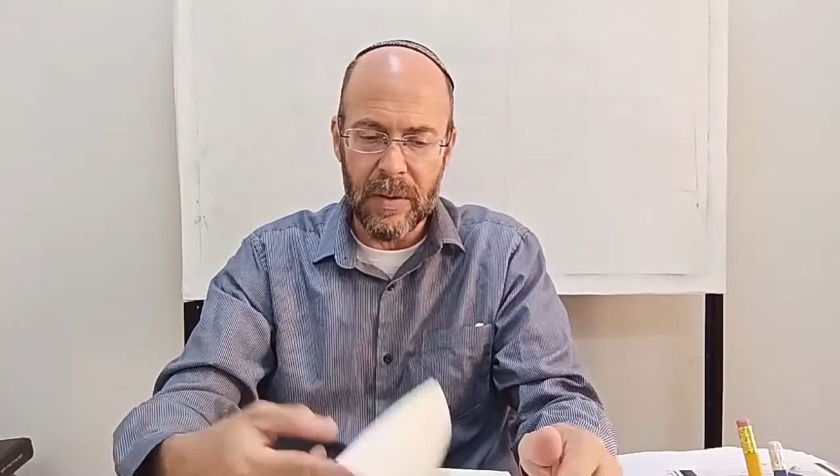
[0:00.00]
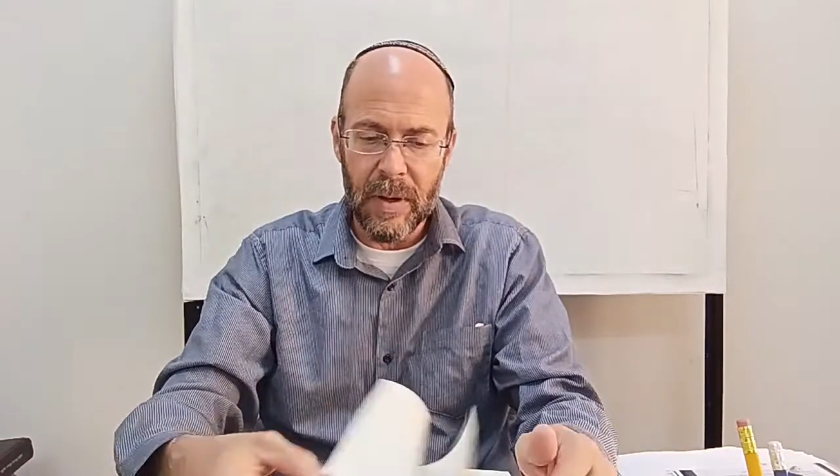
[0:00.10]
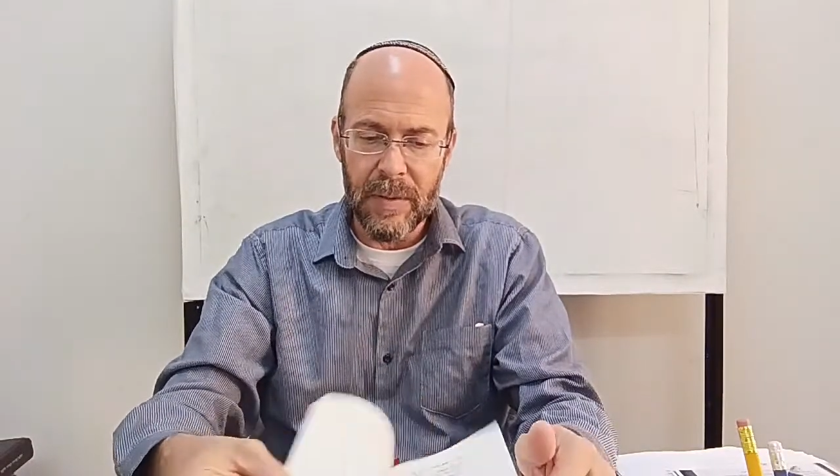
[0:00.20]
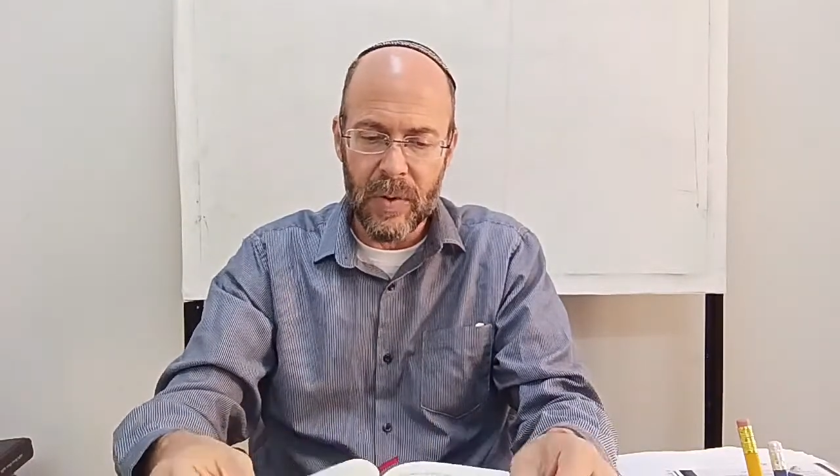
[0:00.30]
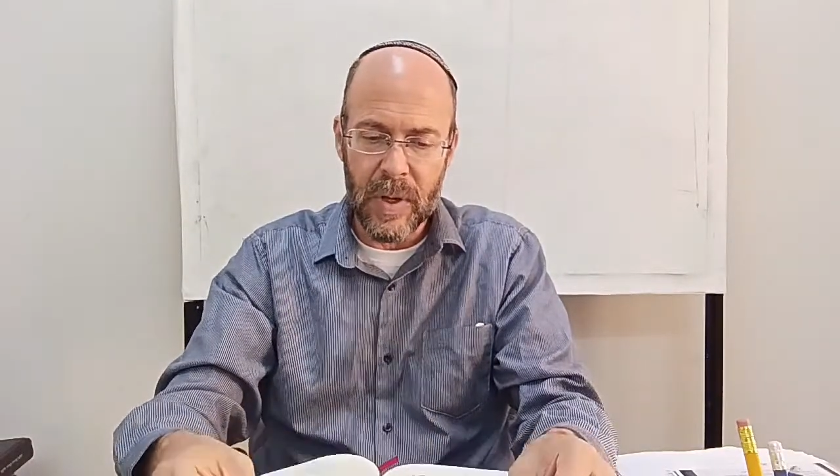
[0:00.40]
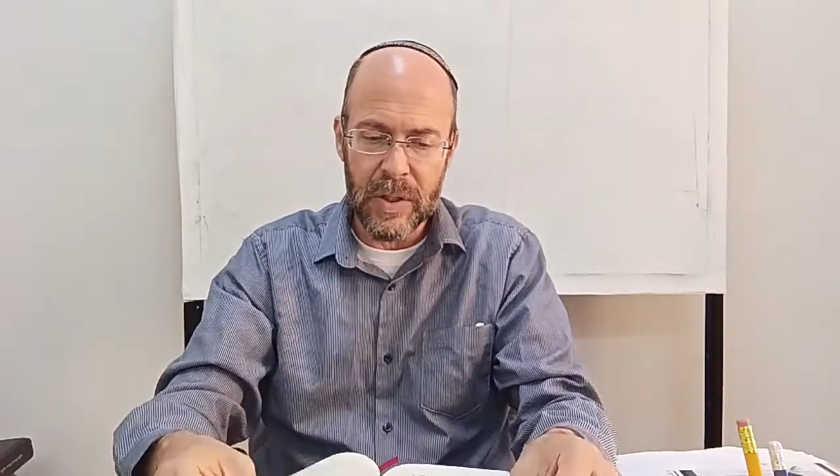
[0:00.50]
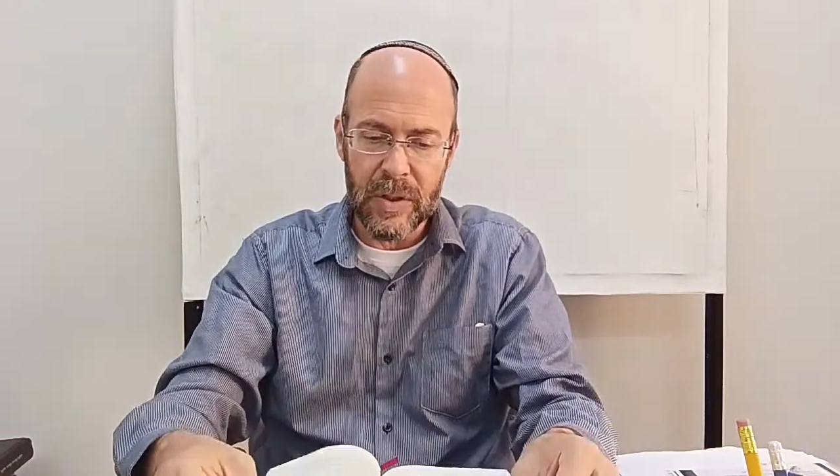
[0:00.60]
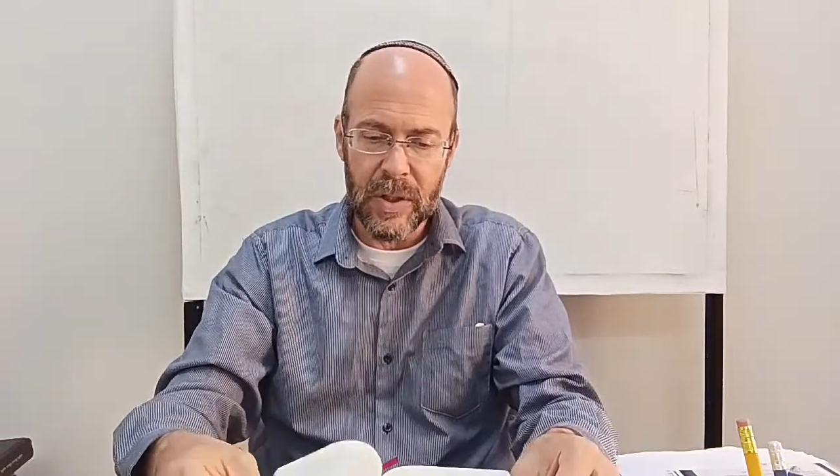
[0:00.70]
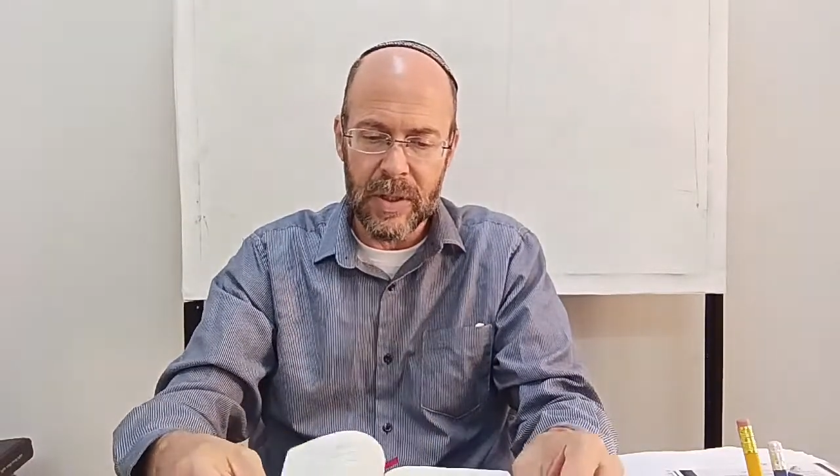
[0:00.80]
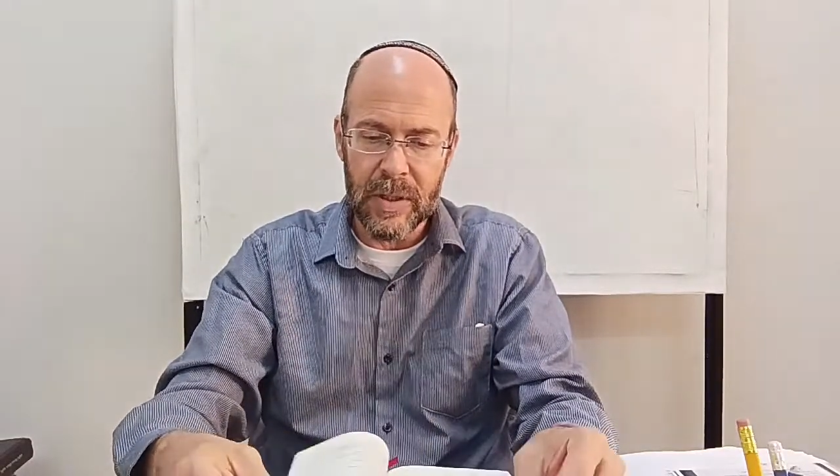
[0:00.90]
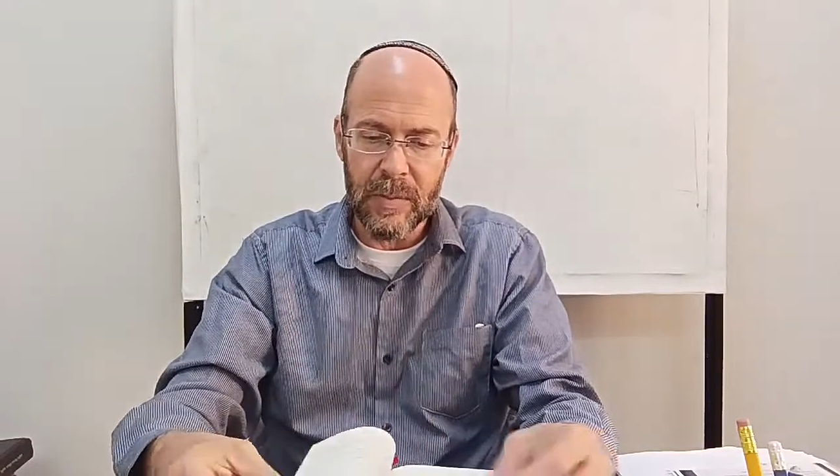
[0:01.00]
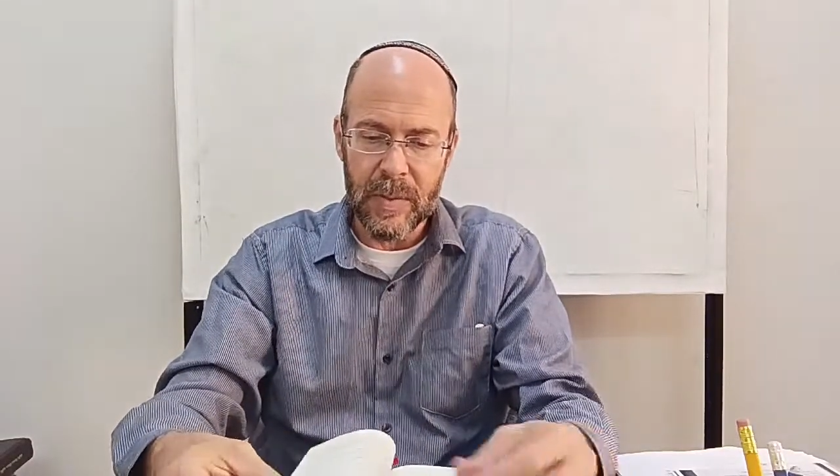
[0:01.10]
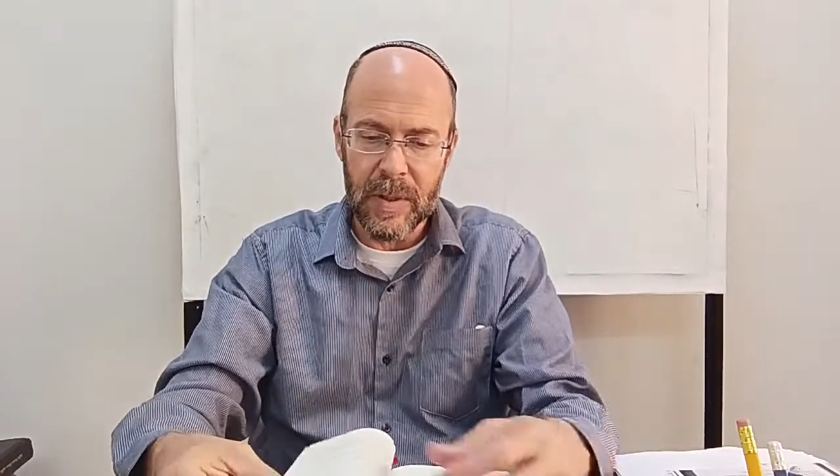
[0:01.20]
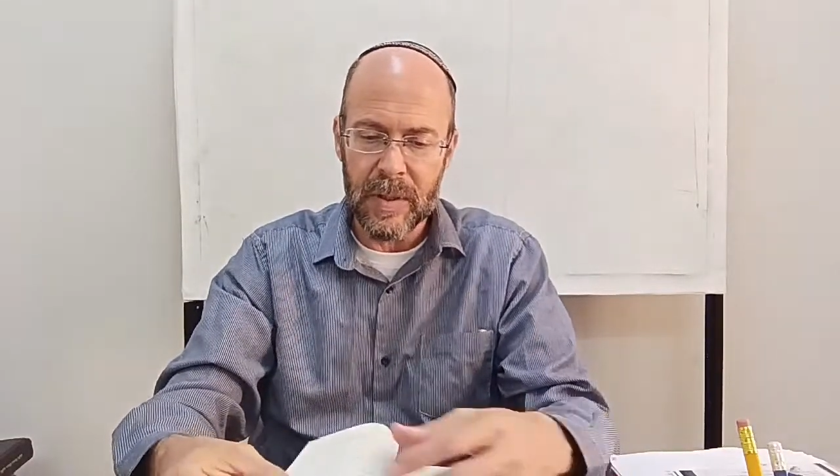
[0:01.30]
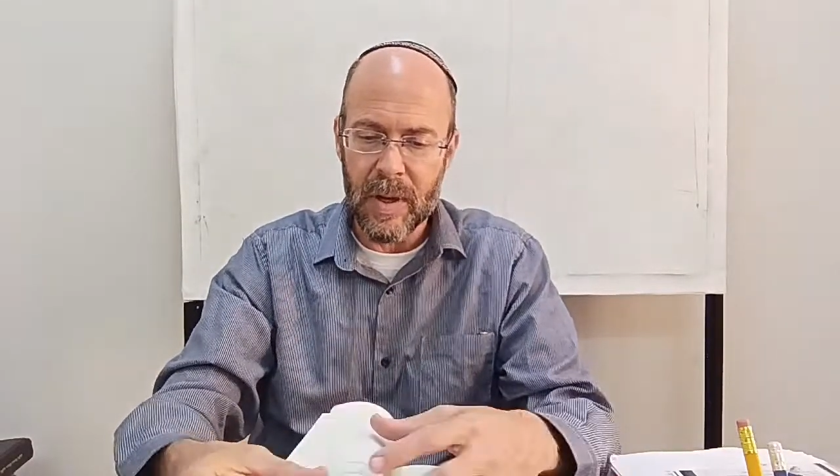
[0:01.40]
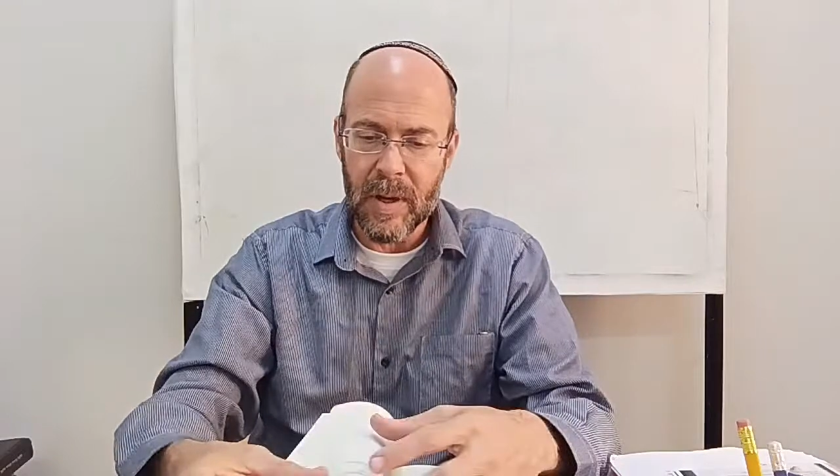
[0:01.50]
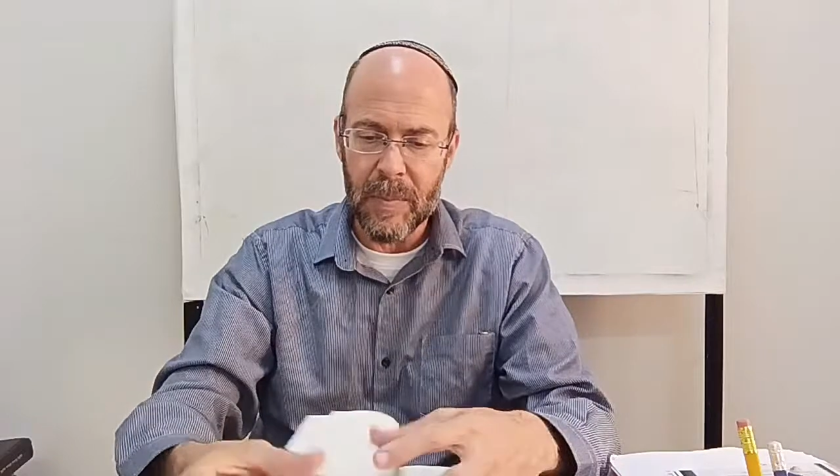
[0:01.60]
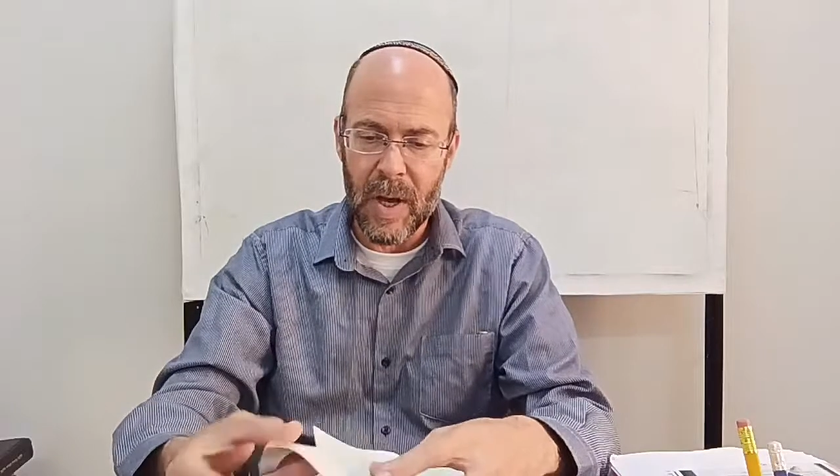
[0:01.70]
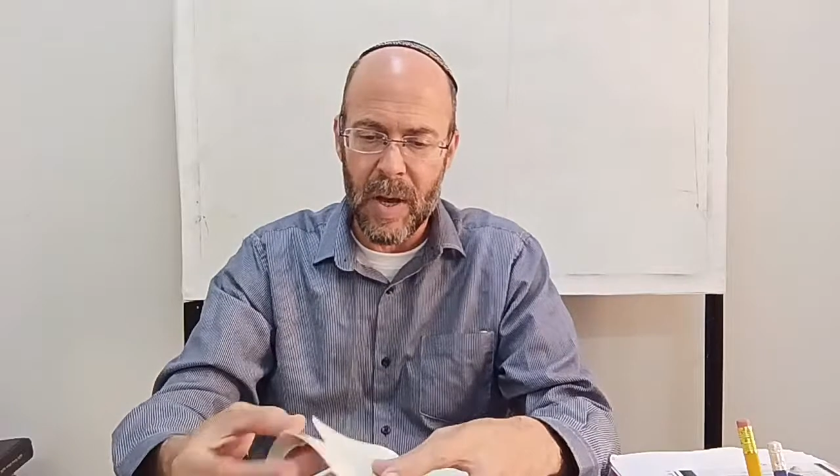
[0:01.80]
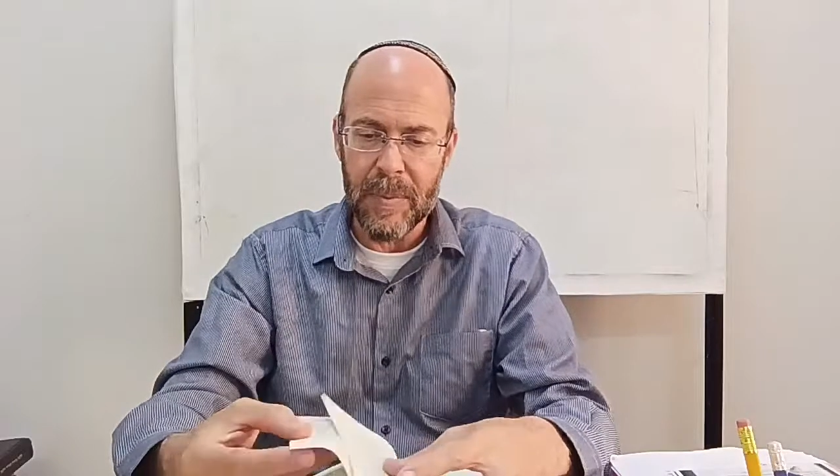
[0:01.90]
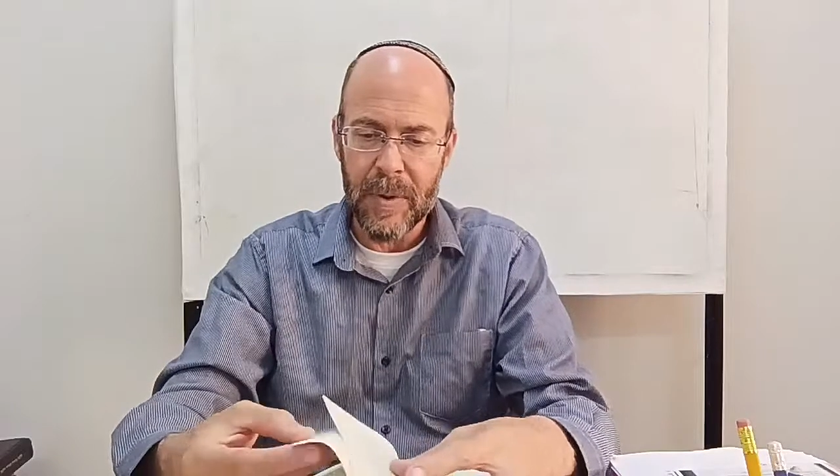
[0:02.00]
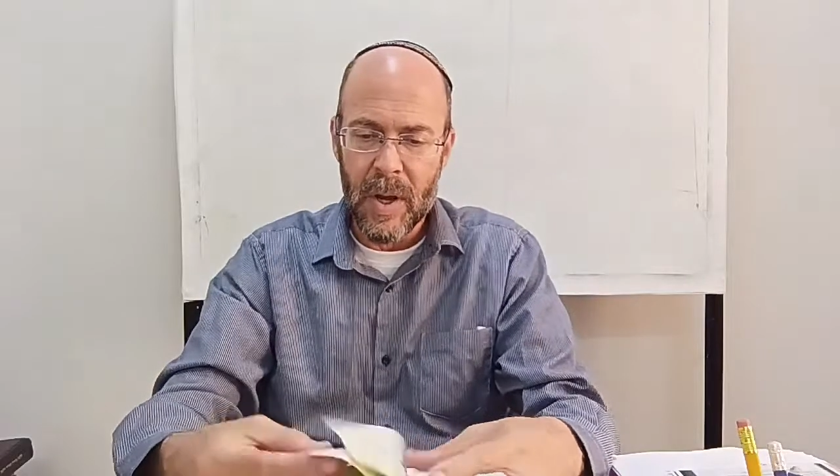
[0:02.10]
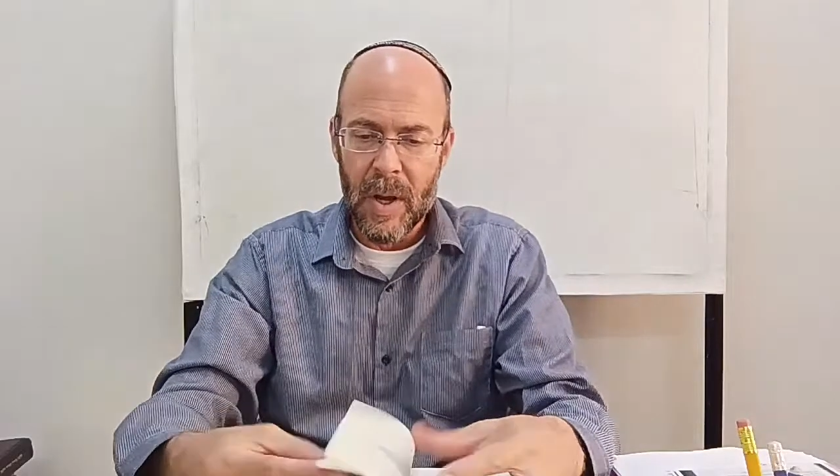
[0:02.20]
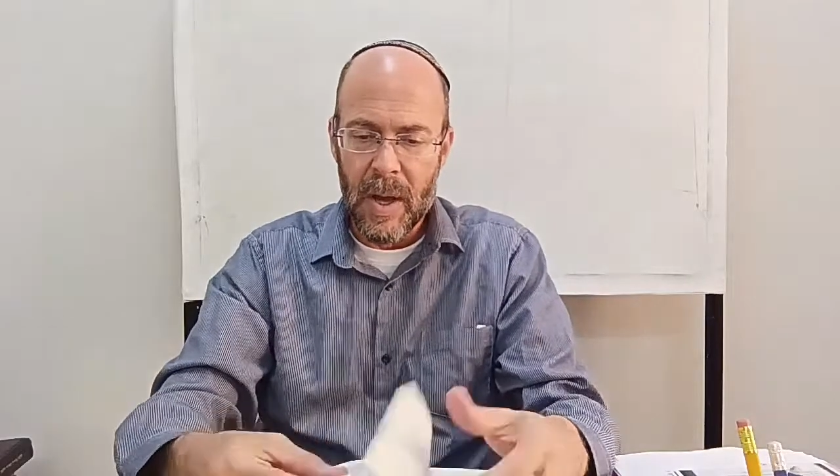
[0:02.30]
I have a question that's been coming up